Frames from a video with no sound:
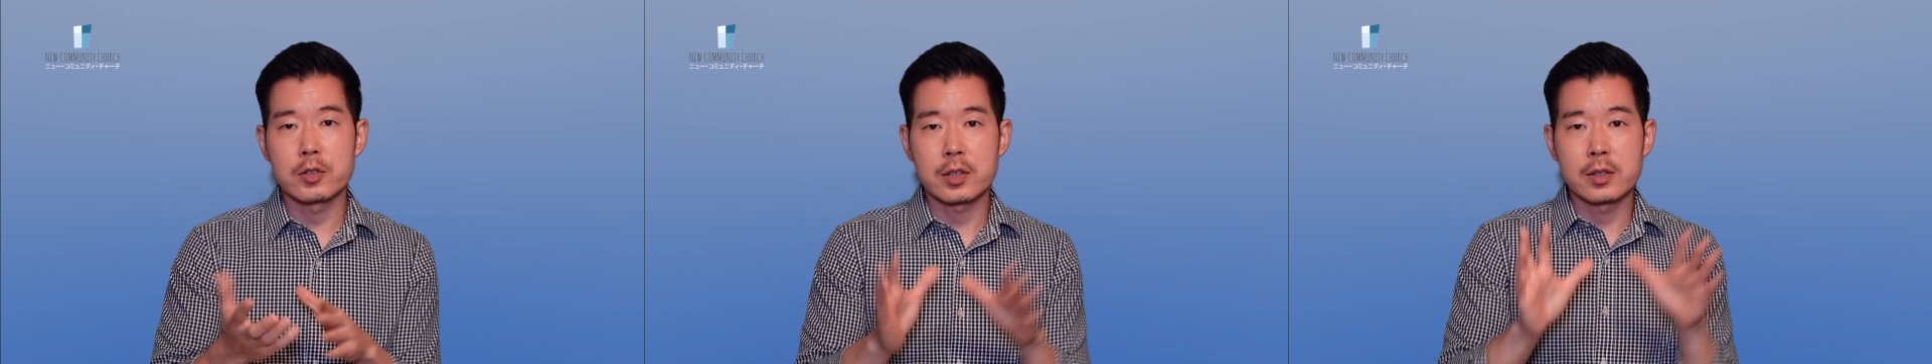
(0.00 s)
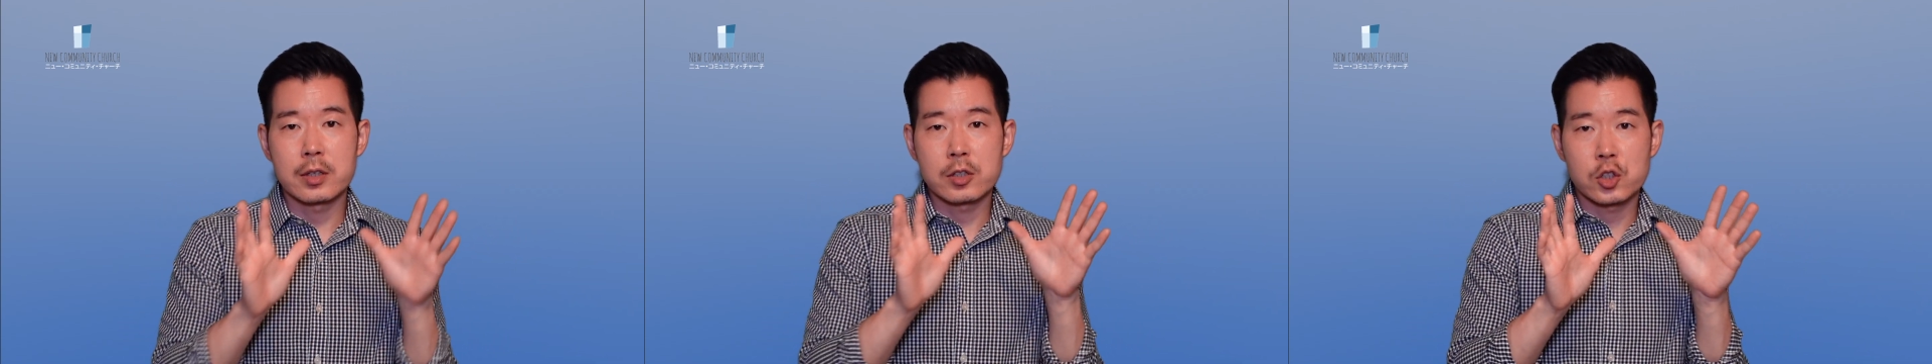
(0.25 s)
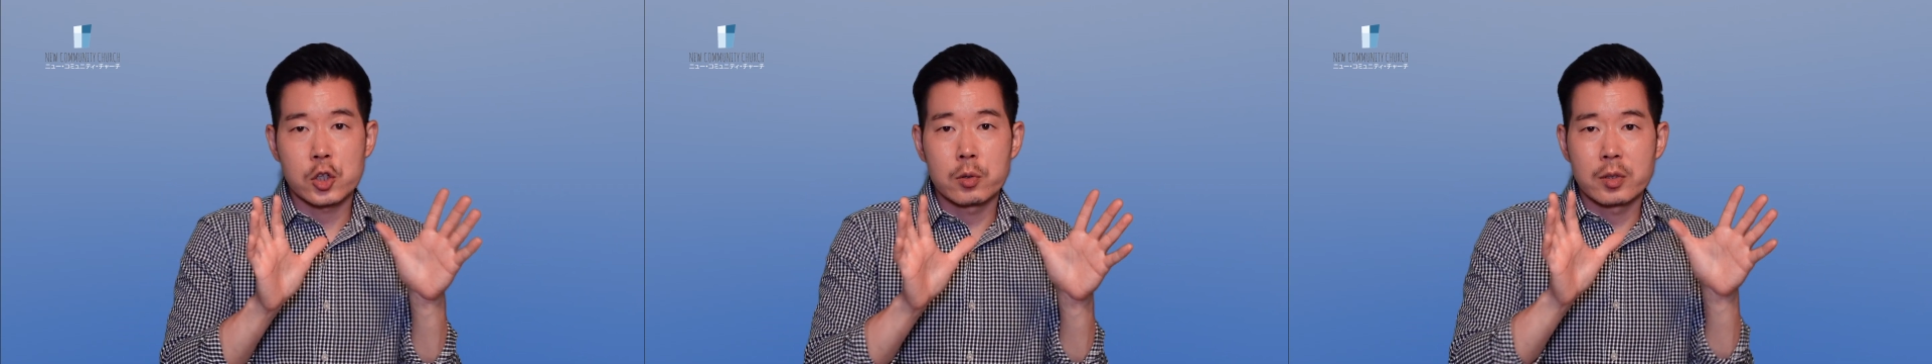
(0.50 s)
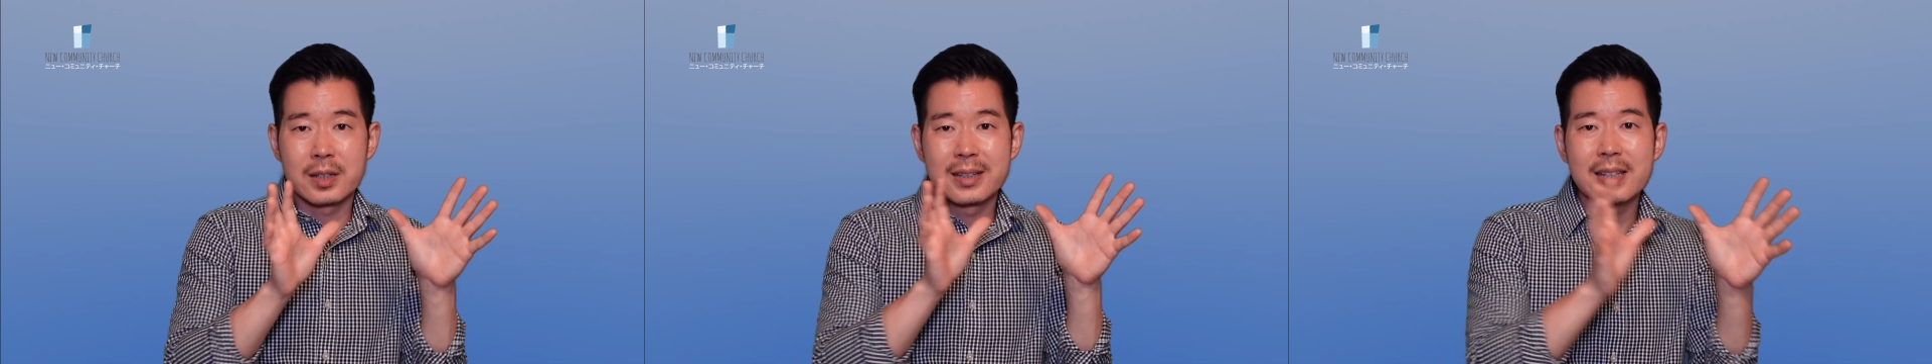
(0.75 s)
and they show the
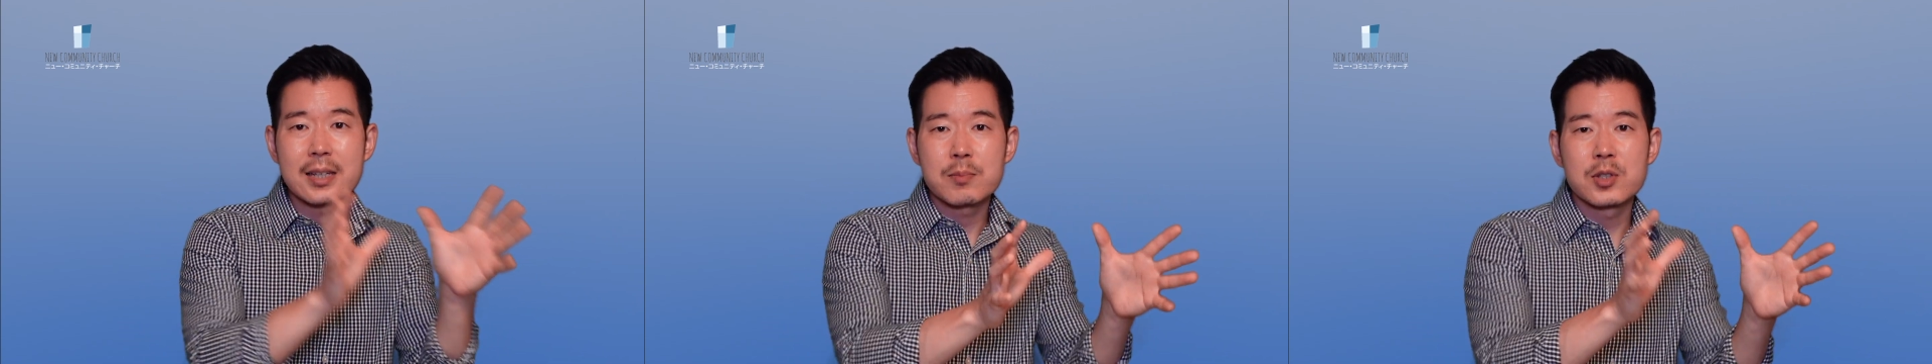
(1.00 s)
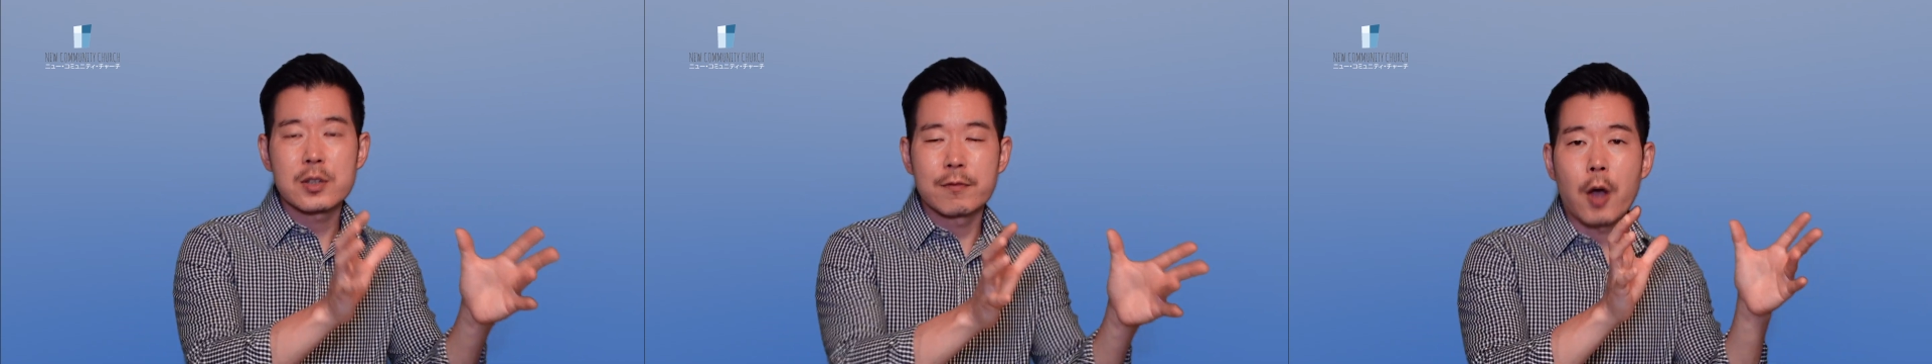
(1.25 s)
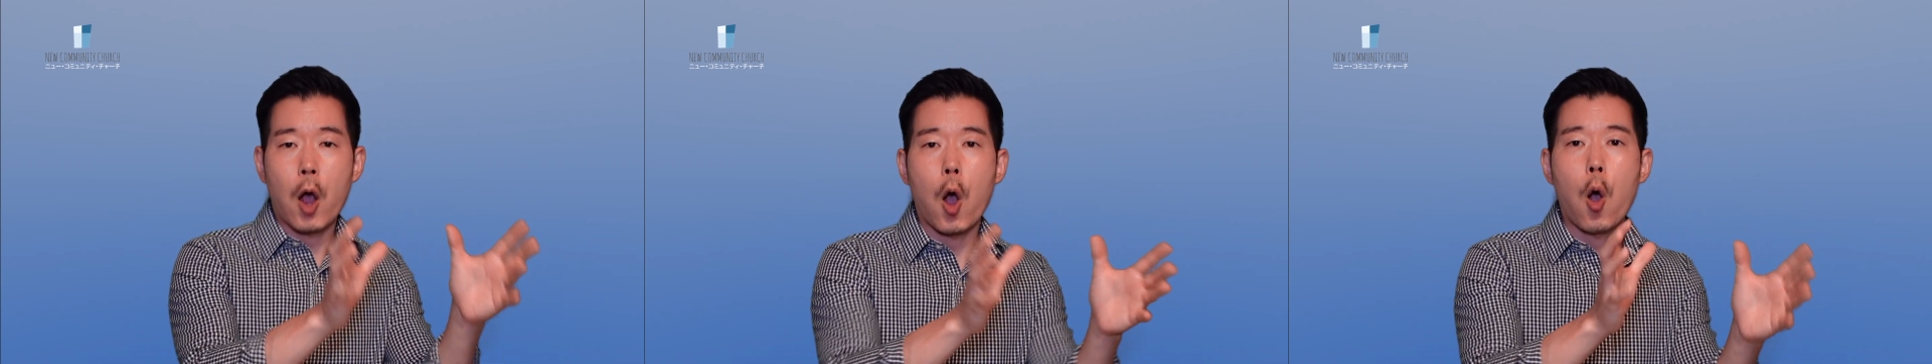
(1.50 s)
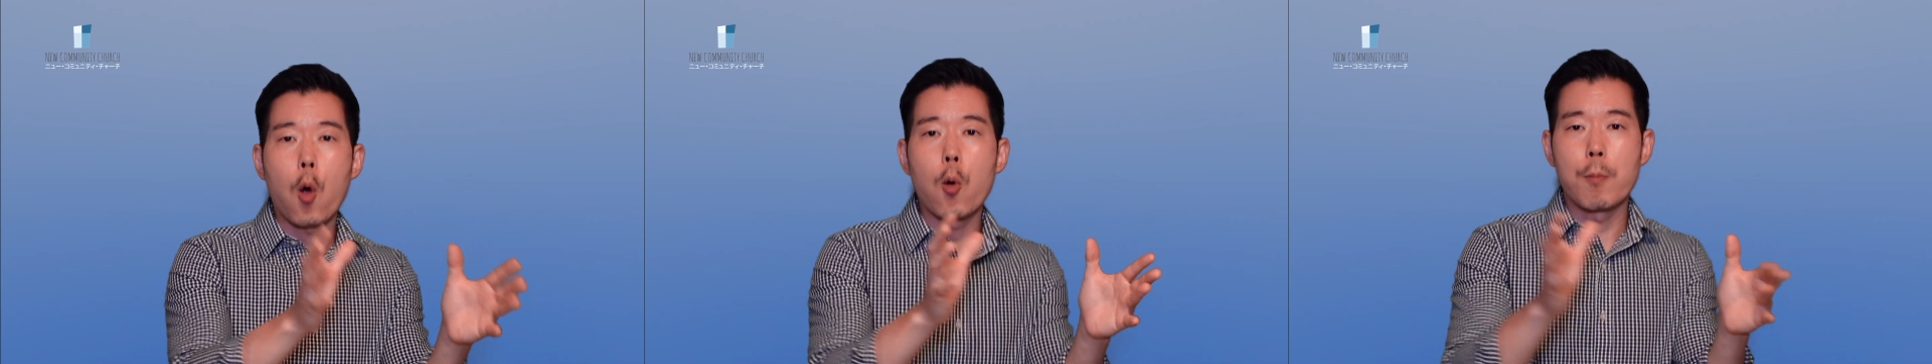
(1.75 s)
glimpse of
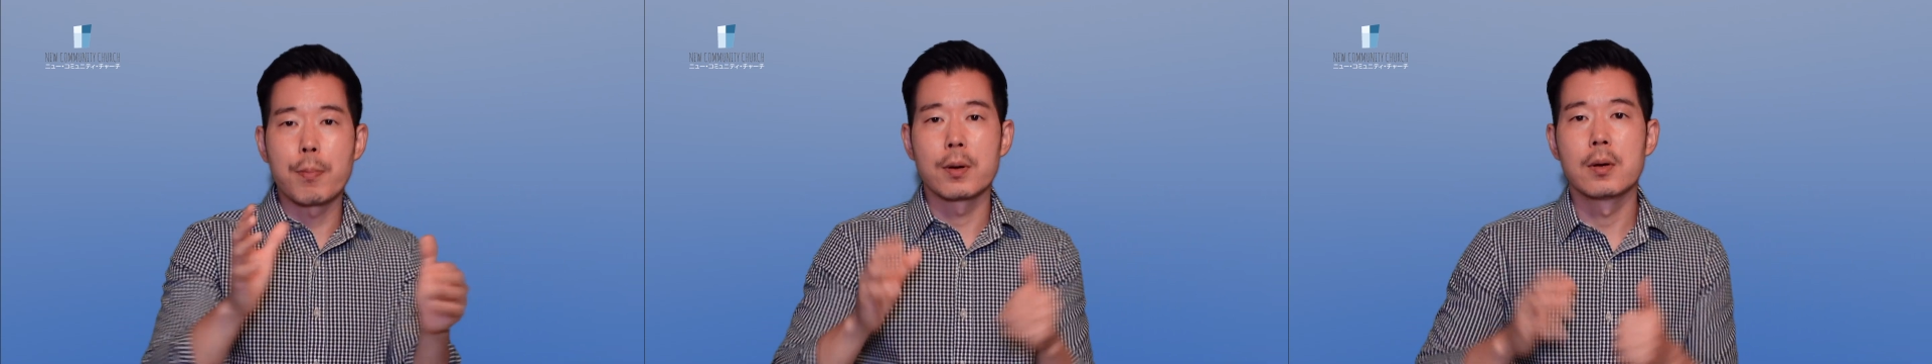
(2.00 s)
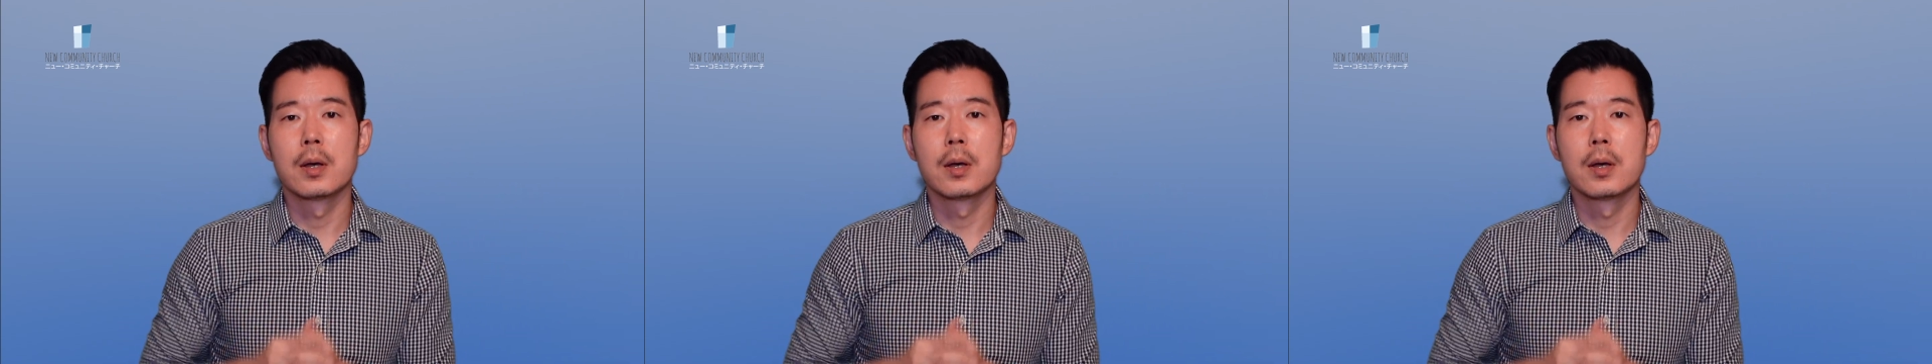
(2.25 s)
hope